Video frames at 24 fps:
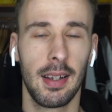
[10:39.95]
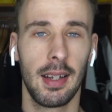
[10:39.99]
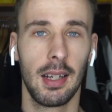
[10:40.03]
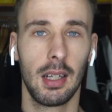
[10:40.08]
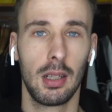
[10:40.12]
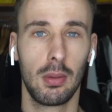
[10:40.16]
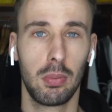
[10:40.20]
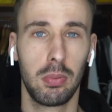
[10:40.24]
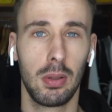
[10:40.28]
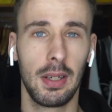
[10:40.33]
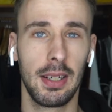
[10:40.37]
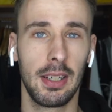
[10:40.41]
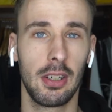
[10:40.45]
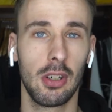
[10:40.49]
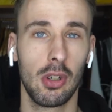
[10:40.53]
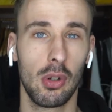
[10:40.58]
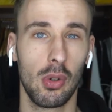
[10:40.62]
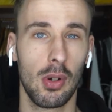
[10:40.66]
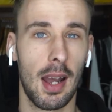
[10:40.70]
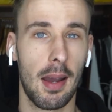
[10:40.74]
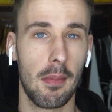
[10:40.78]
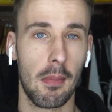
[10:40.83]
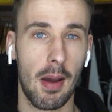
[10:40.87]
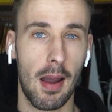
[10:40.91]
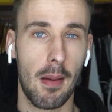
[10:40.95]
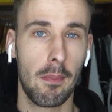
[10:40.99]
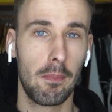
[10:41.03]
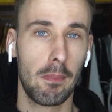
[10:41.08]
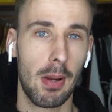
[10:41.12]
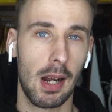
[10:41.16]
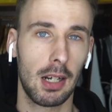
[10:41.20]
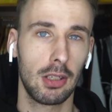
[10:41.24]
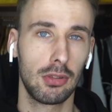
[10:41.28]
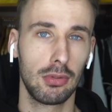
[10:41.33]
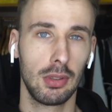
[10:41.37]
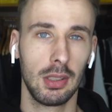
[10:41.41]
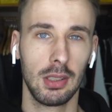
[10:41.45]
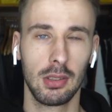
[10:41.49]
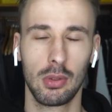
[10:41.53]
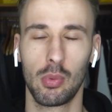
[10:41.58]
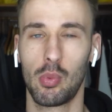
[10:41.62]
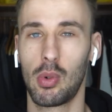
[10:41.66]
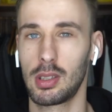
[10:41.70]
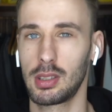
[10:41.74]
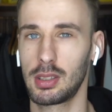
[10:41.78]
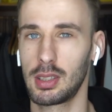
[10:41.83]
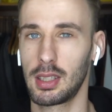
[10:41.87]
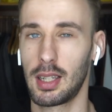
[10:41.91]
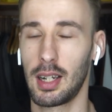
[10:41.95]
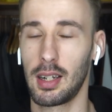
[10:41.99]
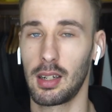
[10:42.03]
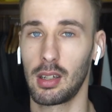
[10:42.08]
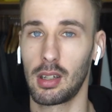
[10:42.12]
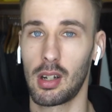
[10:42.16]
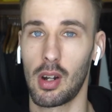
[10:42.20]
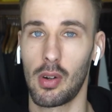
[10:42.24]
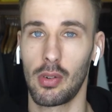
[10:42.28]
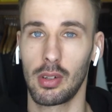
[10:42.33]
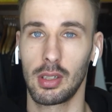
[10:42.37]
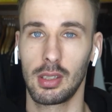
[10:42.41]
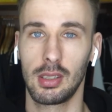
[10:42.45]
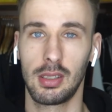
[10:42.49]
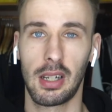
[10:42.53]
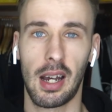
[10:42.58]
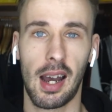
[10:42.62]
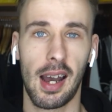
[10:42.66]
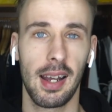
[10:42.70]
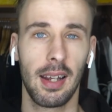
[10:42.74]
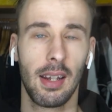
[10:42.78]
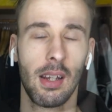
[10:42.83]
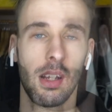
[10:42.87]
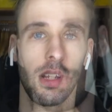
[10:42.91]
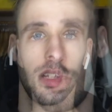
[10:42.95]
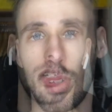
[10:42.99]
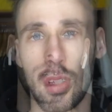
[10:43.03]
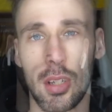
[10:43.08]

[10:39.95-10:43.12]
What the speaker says: It's pretty cool, and my battery is once again going to die.